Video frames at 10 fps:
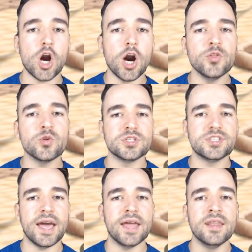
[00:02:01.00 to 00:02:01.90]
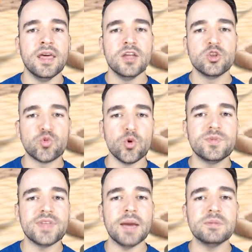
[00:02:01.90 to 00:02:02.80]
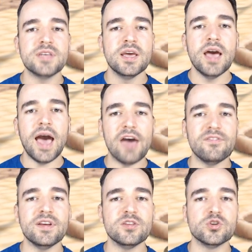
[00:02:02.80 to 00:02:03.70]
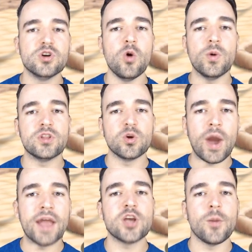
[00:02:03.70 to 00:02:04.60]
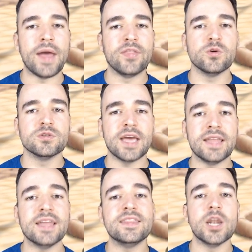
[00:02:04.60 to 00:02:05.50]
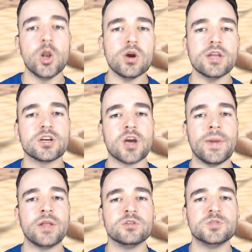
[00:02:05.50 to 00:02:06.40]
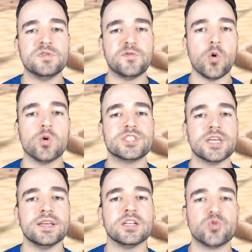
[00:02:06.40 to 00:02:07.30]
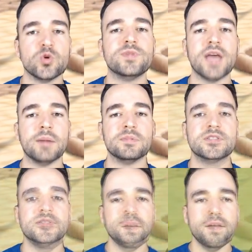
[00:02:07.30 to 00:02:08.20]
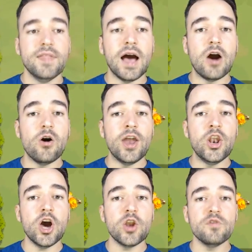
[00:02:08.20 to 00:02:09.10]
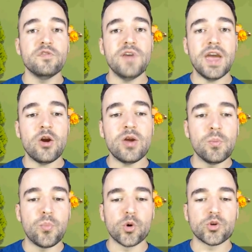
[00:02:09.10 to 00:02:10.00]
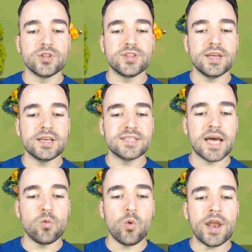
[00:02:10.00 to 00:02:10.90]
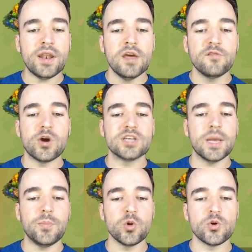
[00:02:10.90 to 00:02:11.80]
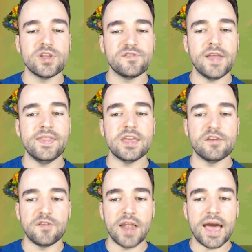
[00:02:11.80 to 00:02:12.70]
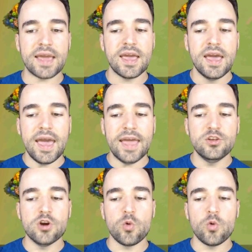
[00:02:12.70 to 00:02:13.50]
understand troop types, having to go with the right commanders, and that they look at the commanders before sending troop types. Now, another very important thing is that when, for example, you're defending a flag and you're